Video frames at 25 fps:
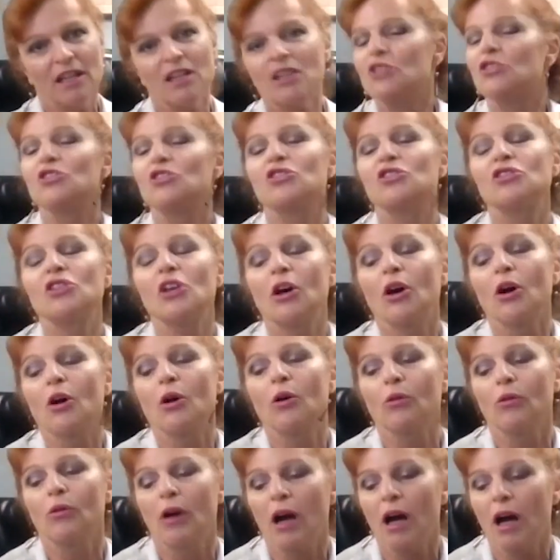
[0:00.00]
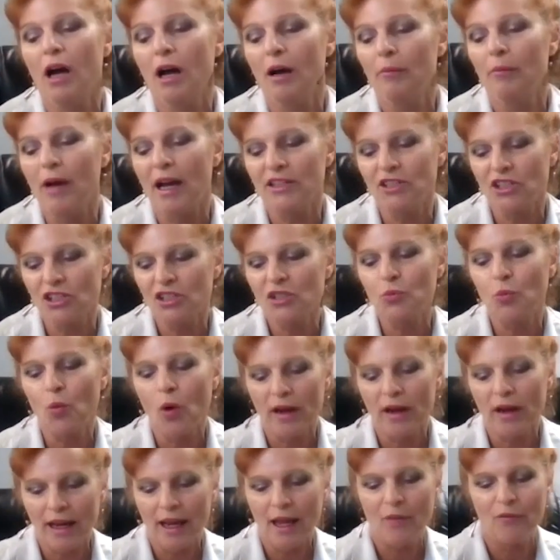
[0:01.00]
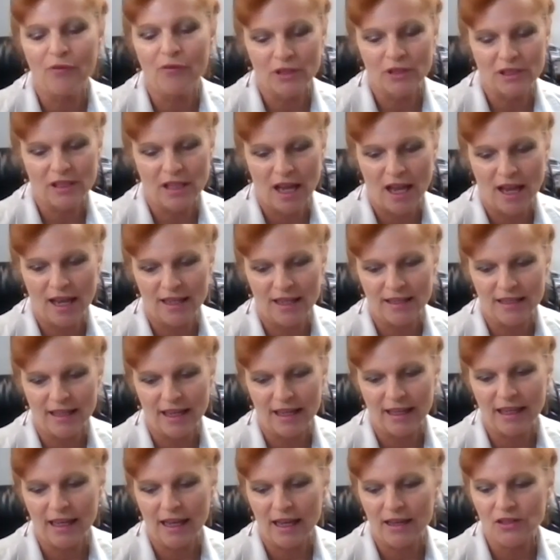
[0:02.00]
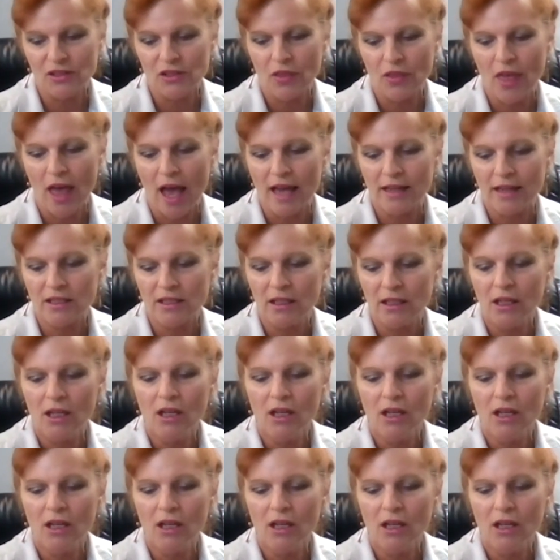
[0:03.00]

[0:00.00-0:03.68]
So um, I just want to emphasize, I guess, that